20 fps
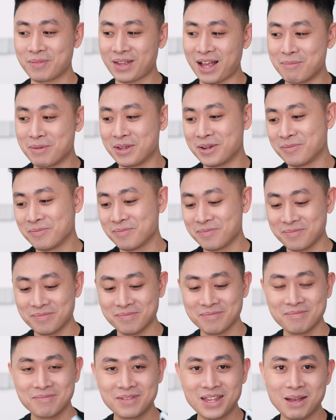I mean,
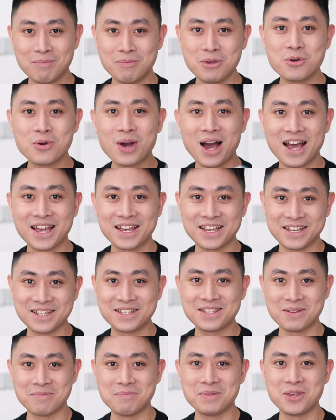MIUI
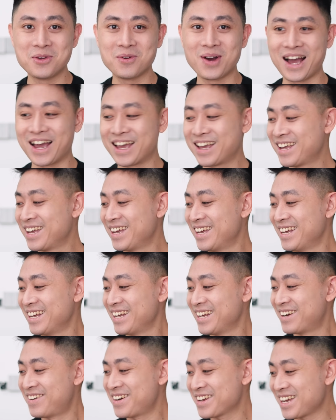is MIUI.
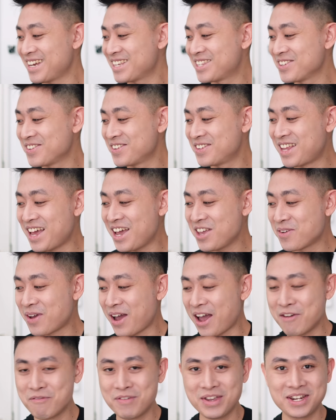Alright guys, so there you
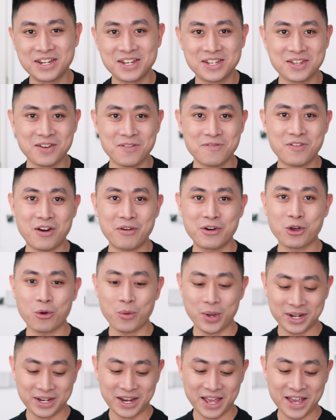have it. Just a very
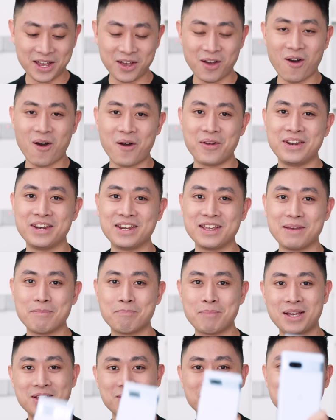quick take on the Pixel